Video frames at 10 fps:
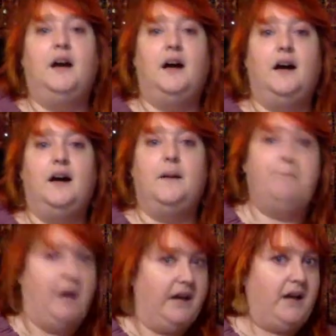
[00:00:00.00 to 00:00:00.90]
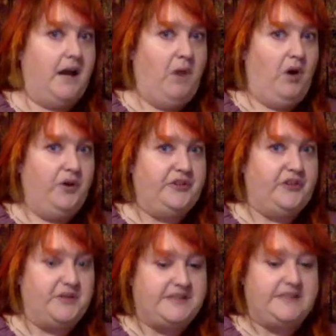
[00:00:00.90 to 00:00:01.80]
But I'm
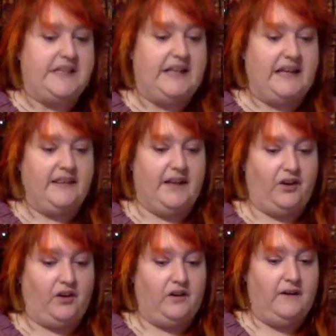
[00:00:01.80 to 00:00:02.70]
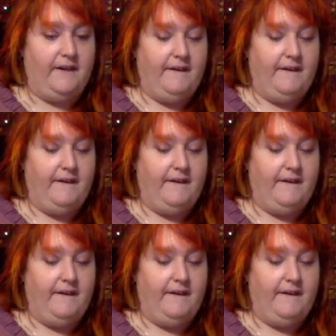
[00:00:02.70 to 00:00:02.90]
also sitting here